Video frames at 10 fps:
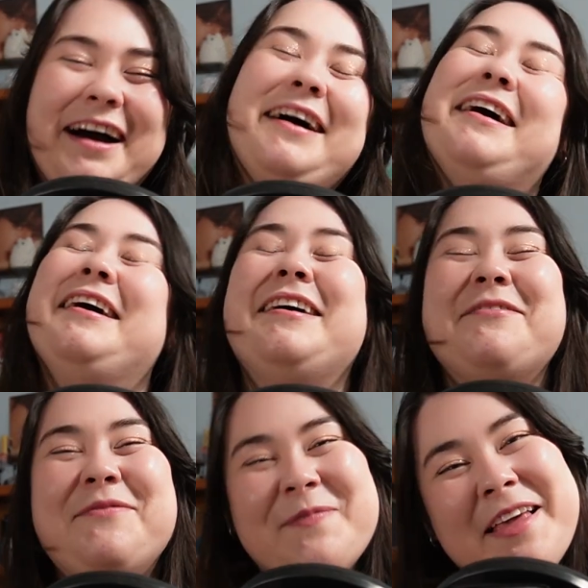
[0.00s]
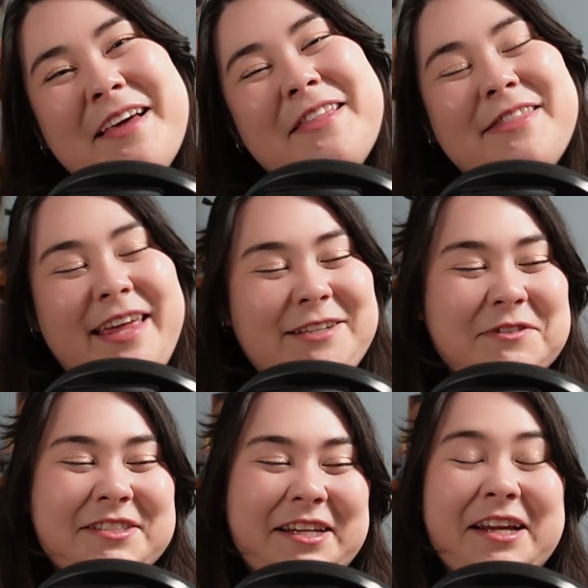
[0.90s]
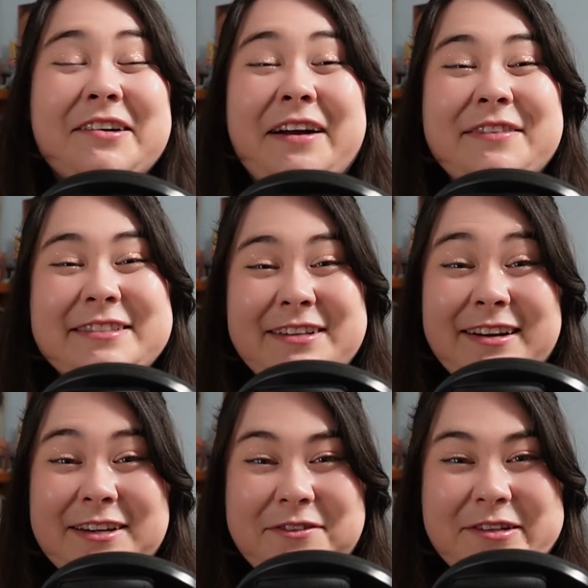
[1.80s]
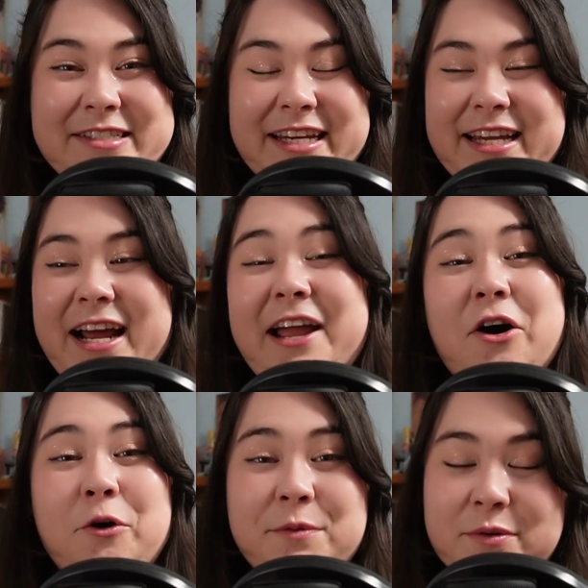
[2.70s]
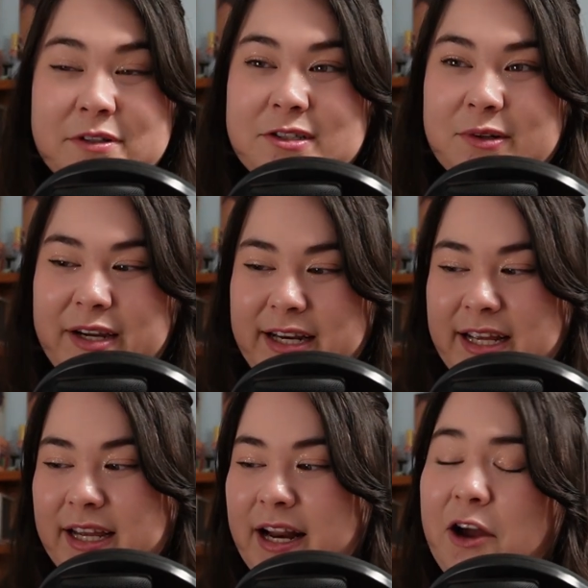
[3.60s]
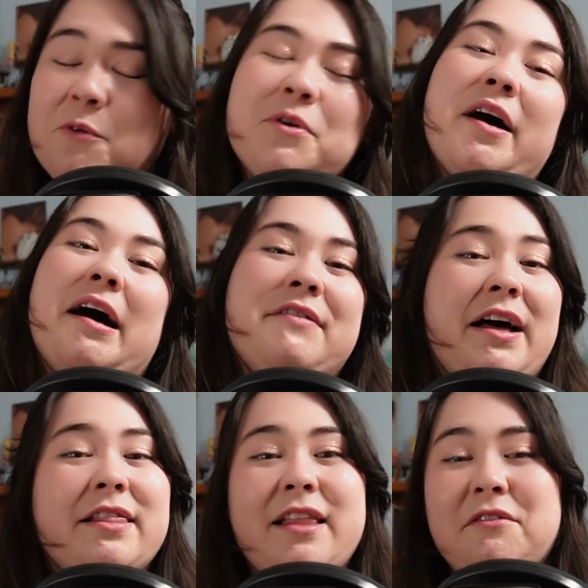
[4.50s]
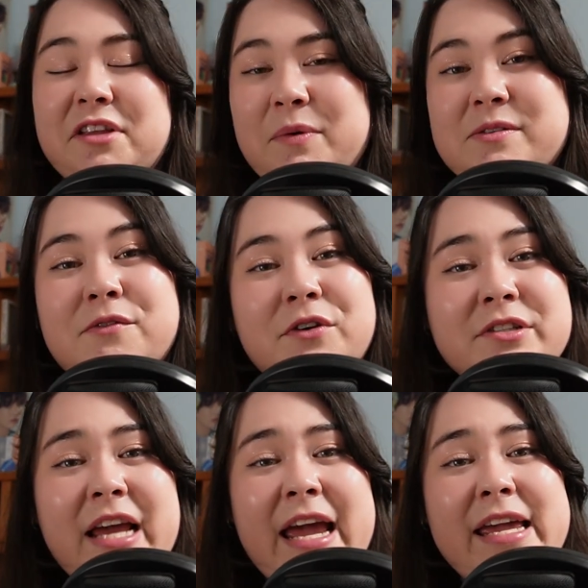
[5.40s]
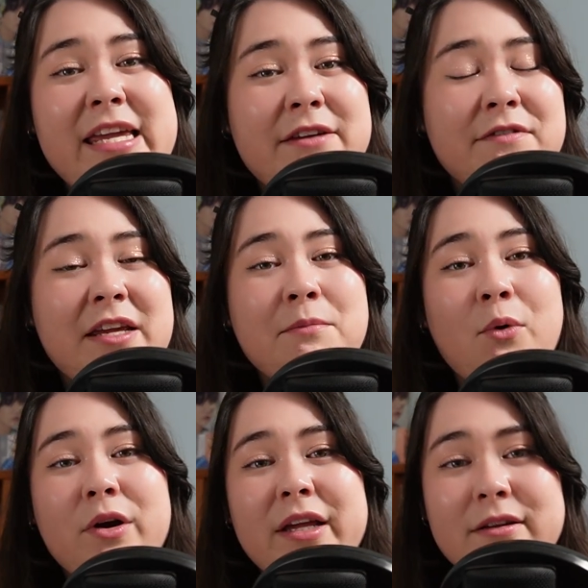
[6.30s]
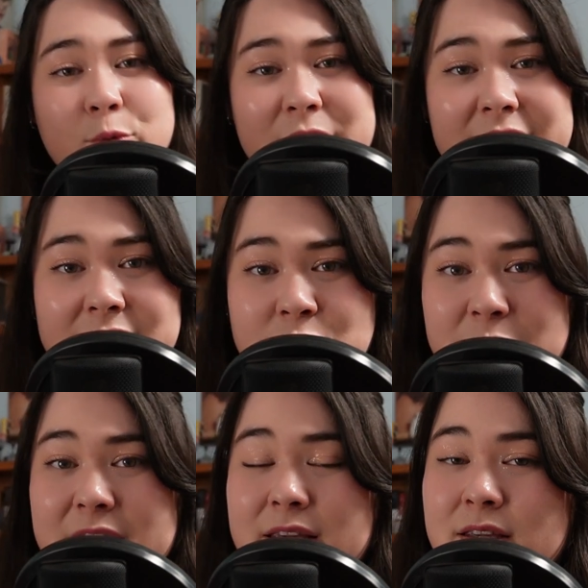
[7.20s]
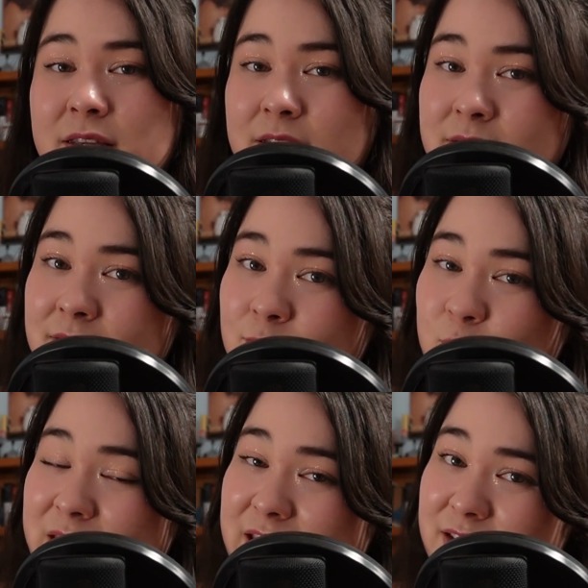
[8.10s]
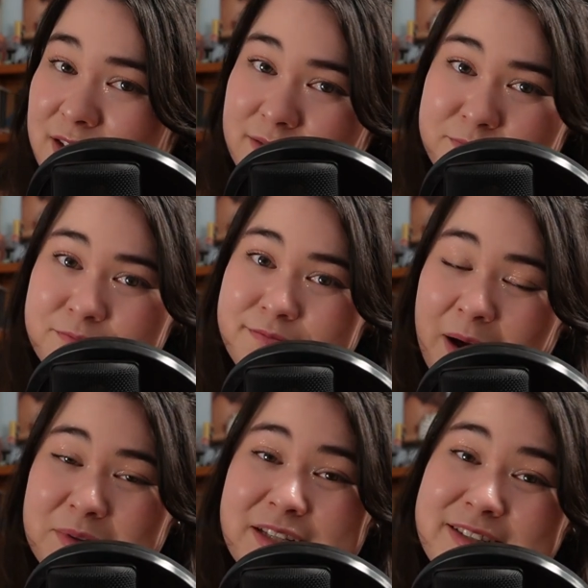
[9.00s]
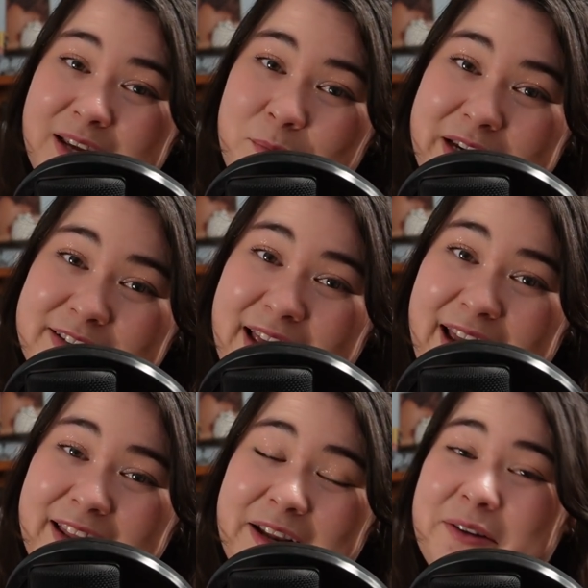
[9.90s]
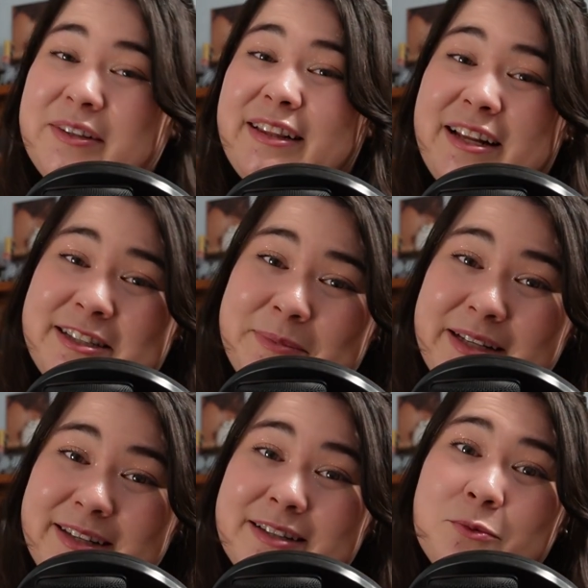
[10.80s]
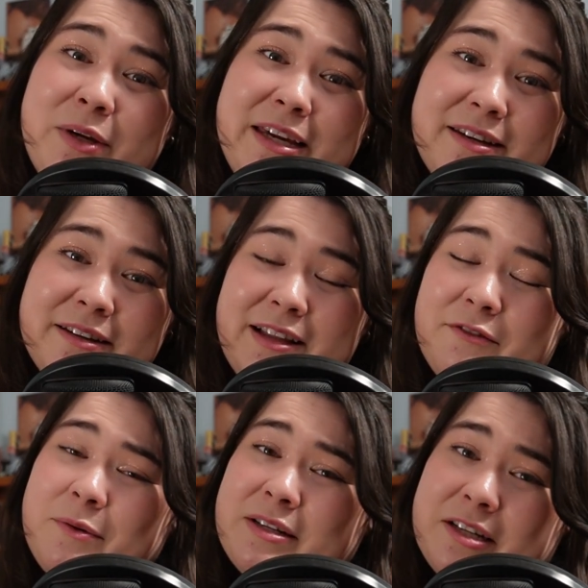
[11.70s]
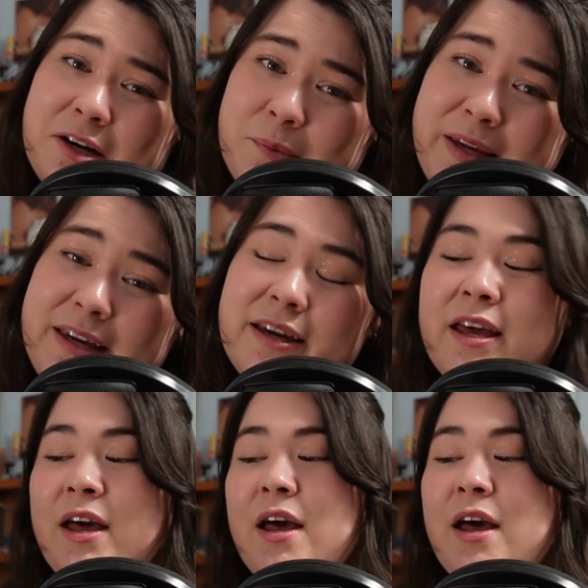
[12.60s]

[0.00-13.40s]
um, thanks for sticking around this long if you did. I hope you enjoyed it. I hope you have a lovely rest of your day, evening, morning, weekend, week, week. I was going to say weekday, and then I was like, that doesn't make sense. Week, lovely rest of your week,